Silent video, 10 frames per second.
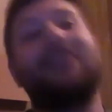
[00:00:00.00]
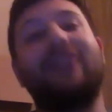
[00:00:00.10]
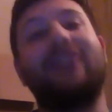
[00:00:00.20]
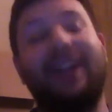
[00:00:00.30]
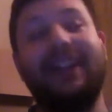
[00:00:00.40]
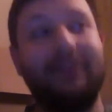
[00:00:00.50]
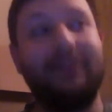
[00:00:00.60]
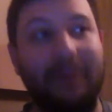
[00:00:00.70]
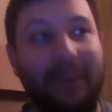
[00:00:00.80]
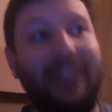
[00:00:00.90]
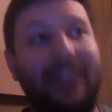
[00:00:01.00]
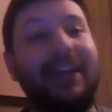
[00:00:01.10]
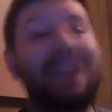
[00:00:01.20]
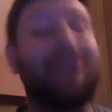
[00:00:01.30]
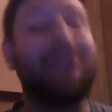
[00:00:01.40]
or anything from me,
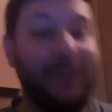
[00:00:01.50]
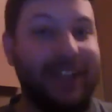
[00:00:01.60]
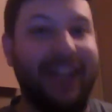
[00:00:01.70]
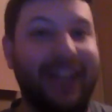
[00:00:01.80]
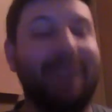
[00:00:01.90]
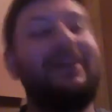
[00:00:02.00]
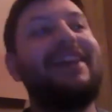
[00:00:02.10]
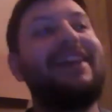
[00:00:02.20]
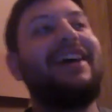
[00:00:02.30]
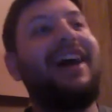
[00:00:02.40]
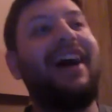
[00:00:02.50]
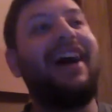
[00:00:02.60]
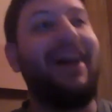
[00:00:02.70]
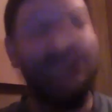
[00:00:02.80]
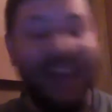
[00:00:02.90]
it's go time. I don't